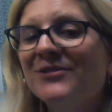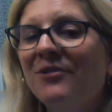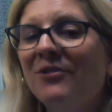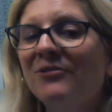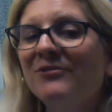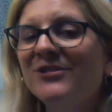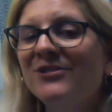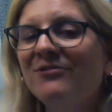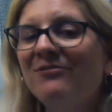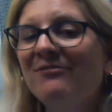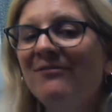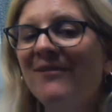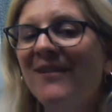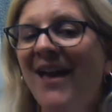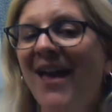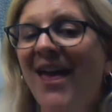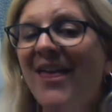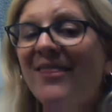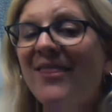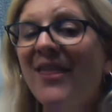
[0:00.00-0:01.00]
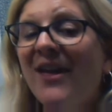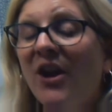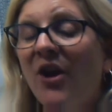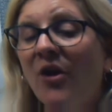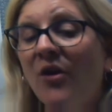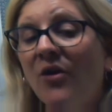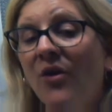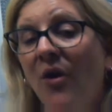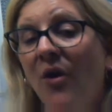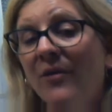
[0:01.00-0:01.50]
told you that
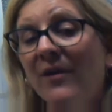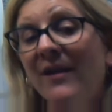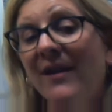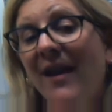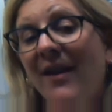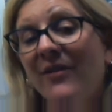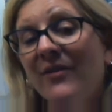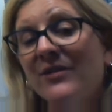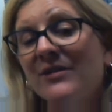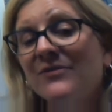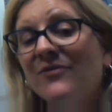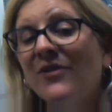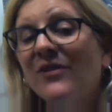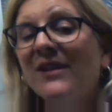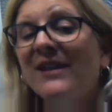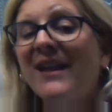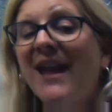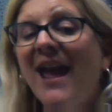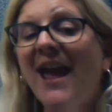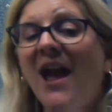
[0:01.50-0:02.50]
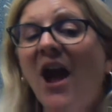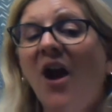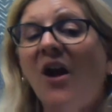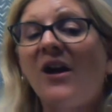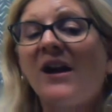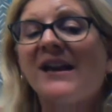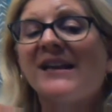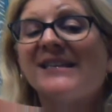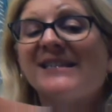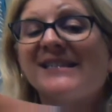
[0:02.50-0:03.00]
our go-togethers for the day
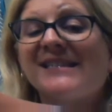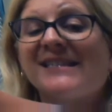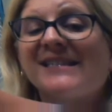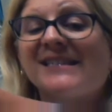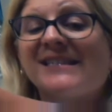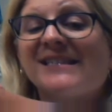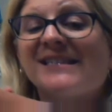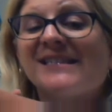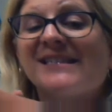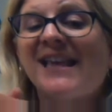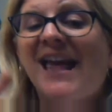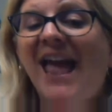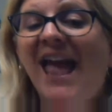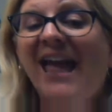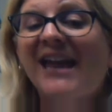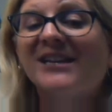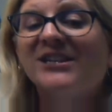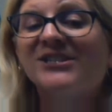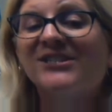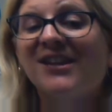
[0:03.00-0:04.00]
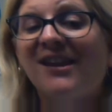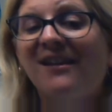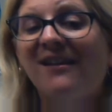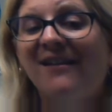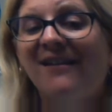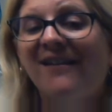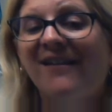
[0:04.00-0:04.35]
are S and T.